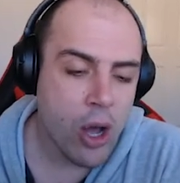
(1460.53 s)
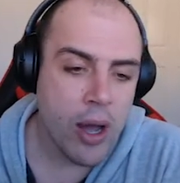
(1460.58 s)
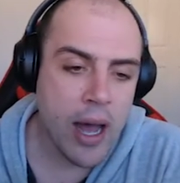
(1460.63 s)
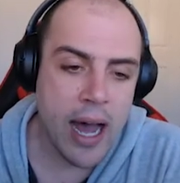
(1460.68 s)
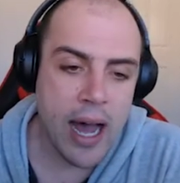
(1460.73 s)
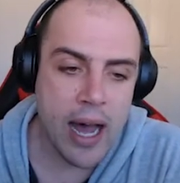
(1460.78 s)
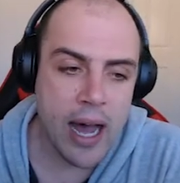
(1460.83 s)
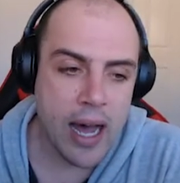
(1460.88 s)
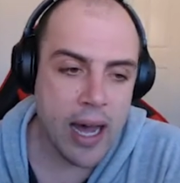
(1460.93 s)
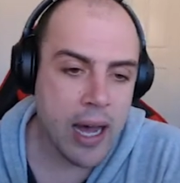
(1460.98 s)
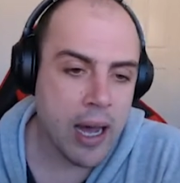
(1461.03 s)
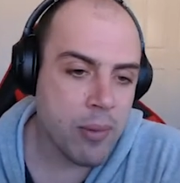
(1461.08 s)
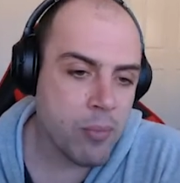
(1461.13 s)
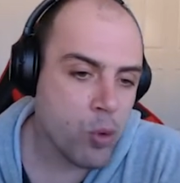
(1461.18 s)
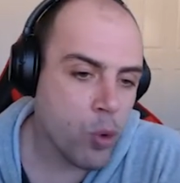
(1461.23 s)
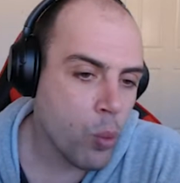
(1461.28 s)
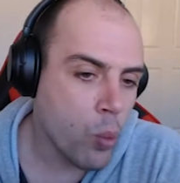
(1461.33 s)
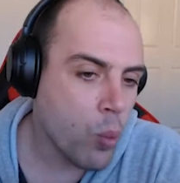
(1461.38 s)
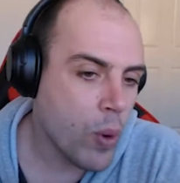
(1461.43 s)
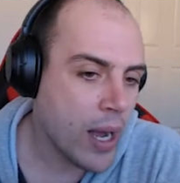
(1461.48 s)

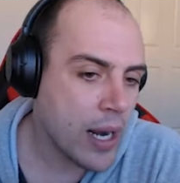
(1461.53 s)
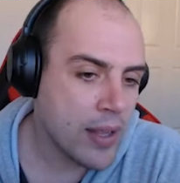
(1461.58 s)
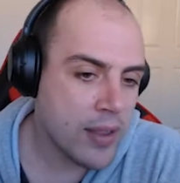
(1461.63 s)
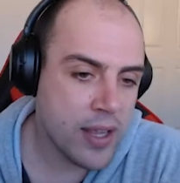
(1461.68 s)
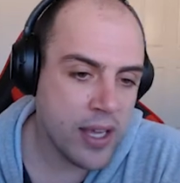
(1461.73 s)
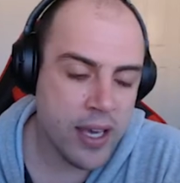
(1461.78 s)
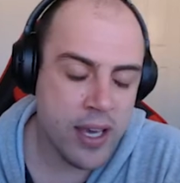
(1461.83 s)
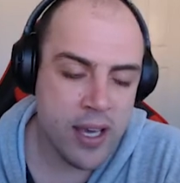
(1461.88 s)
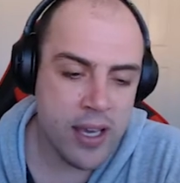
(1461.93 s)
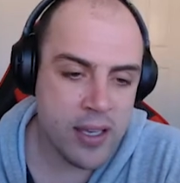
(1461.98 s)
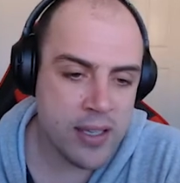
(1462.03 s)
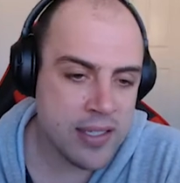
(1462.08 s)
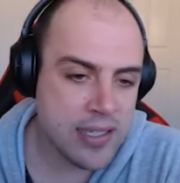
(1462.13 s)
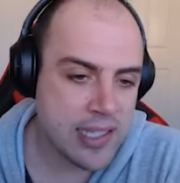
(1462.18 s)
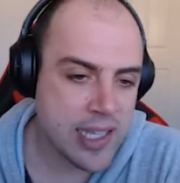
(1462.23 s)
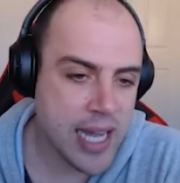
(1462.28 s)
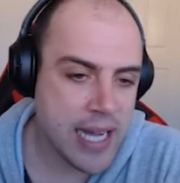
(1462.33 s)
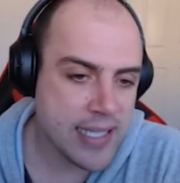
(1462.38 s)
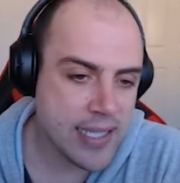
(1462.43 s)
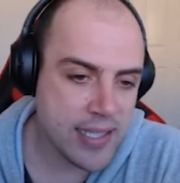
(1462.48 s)
1 of the
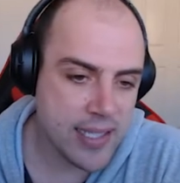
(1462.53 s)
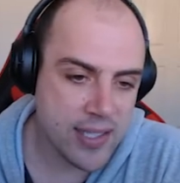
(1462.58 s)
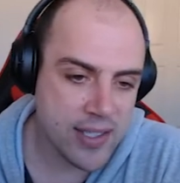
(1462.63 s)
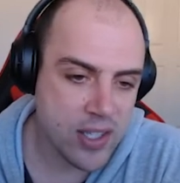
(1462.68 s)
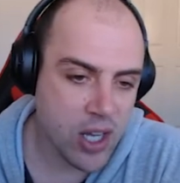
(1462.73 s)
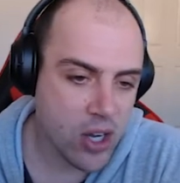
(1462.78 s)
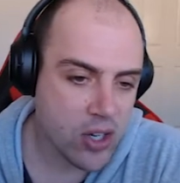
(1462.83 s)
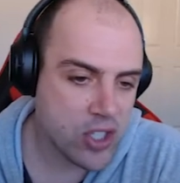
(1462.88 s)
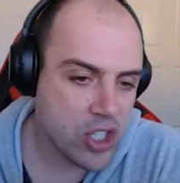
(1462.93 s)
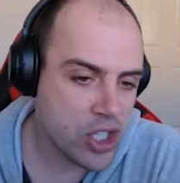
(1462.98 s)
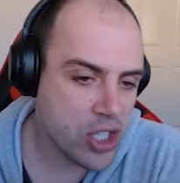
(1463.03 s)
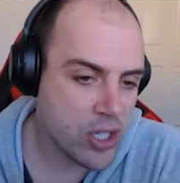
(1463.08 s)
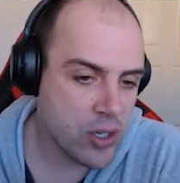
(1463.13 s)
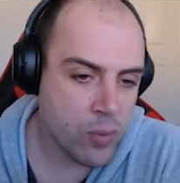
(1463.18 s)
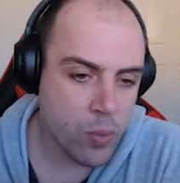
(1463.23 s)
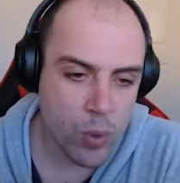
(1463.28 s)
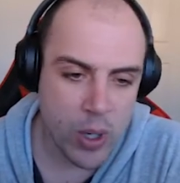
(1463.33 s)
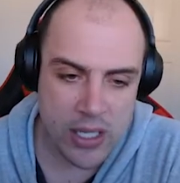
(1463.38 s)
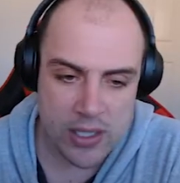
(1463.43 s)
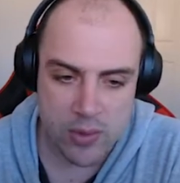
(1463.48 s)
slices is
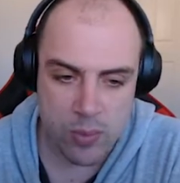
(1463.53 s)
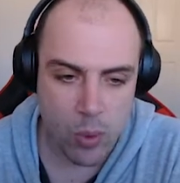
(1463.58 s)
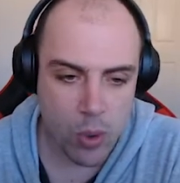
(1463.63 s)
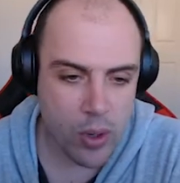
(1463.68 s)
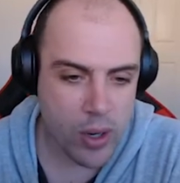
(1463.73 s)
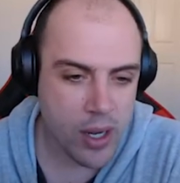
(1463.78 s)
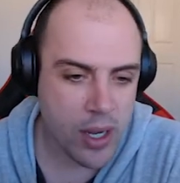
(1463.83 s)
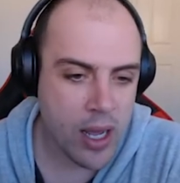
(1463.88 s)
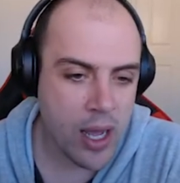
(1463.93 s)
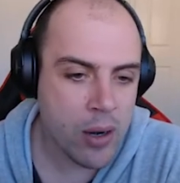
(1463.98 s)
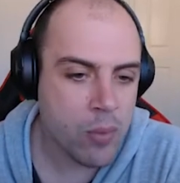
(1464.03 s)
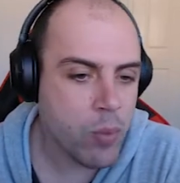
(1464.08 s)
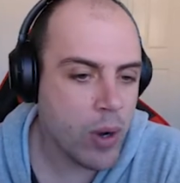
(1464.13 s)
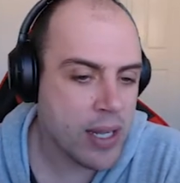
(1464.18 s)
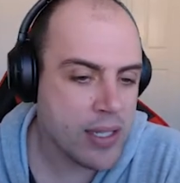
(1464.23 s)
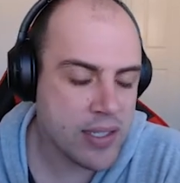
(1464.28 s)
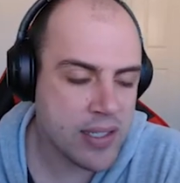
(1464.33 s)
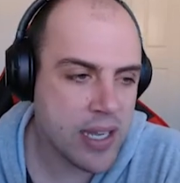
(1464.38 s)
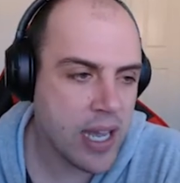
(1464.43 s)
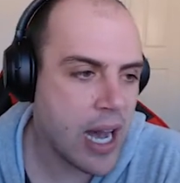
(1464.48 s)
oxygen, 1's water, and
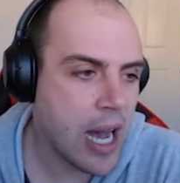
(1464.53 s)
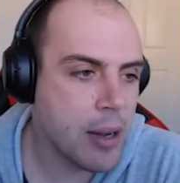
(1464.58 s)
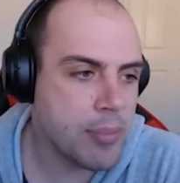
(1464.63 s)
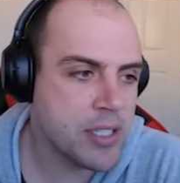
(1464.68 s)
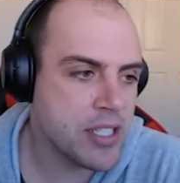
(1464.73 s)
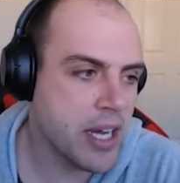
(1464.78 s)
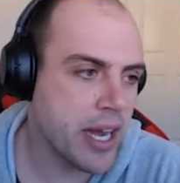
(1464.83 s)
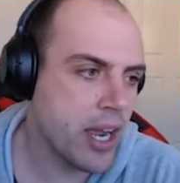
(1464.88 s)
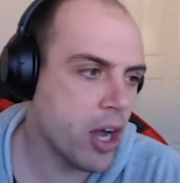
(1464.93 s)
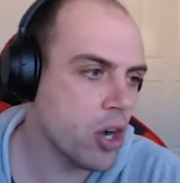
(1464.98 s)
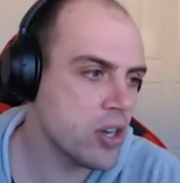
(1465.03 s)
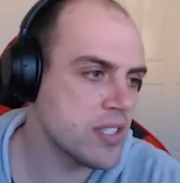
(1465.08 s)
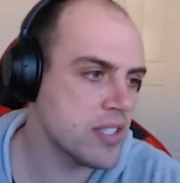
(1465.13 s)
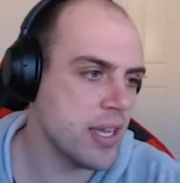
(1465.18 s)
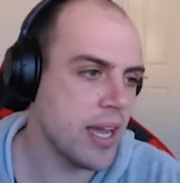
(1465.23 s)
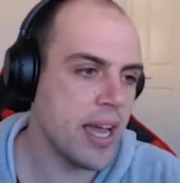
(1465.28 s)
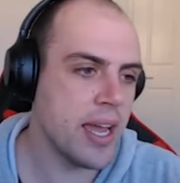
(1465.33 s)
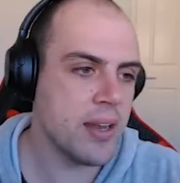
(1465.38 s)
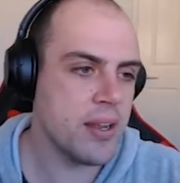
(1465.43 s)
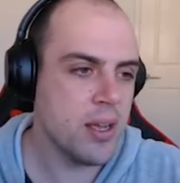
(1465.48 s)
1's carbon
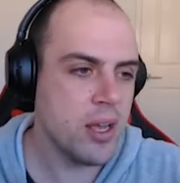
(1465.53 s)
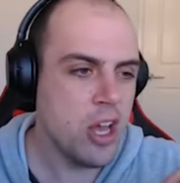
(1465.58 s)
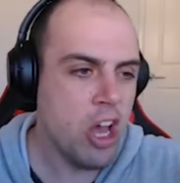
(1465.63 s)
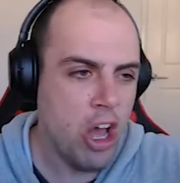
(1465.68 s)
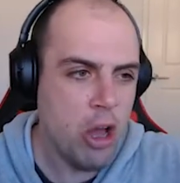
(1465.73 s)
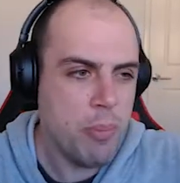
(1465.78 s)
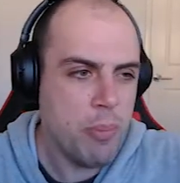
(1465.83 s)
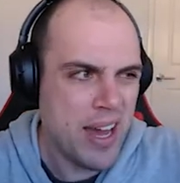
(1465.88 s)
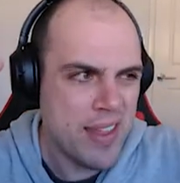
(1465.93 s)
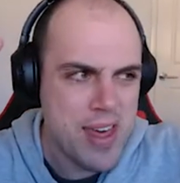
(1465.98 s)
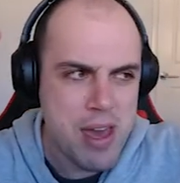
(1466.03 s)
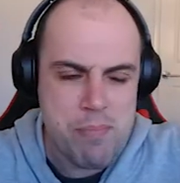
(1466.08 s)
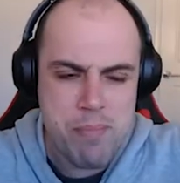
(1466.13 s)
dioxide. By their